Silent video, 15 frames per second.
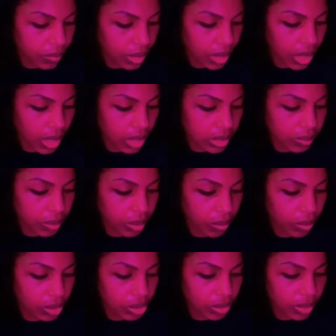Yeah, Spirit
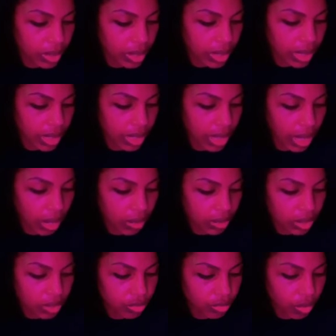wants you to get out of
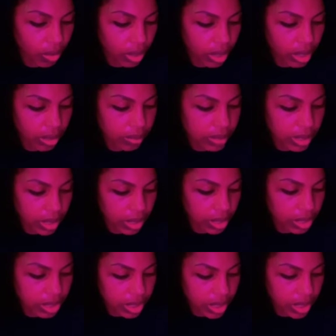this Four of Cups
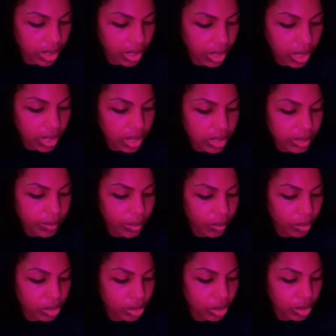energy. Spirit
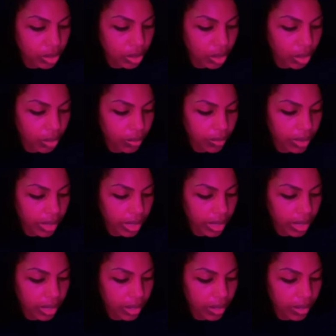wants you to know
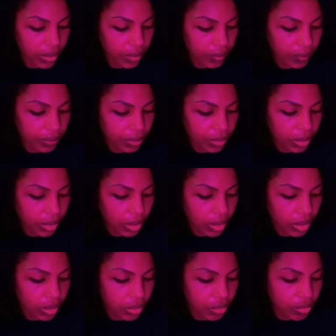that
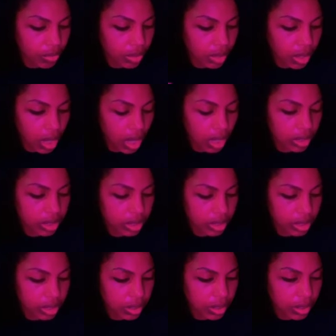you've lost
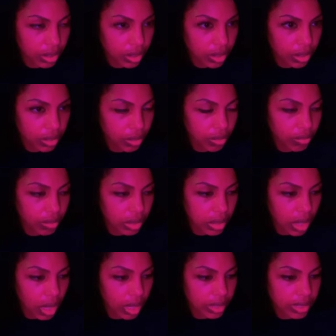
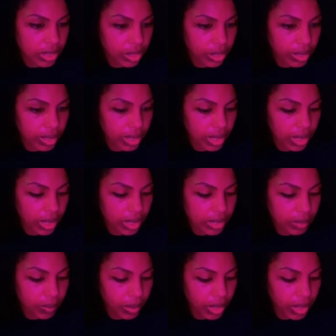certain
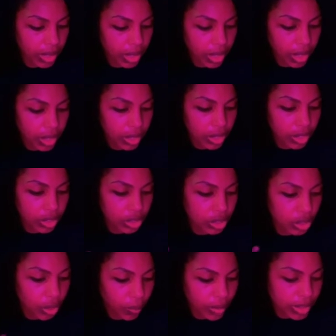things, but there's
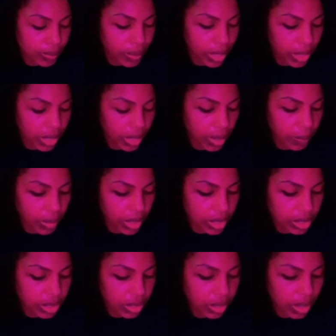so much better coming
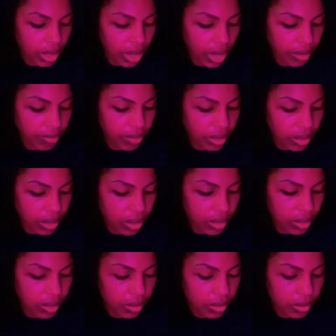into your life here.
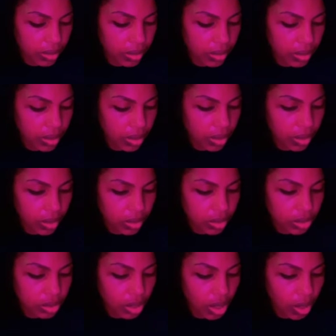
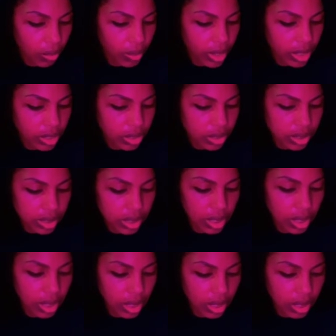So
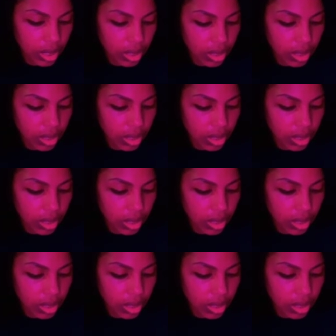interesting.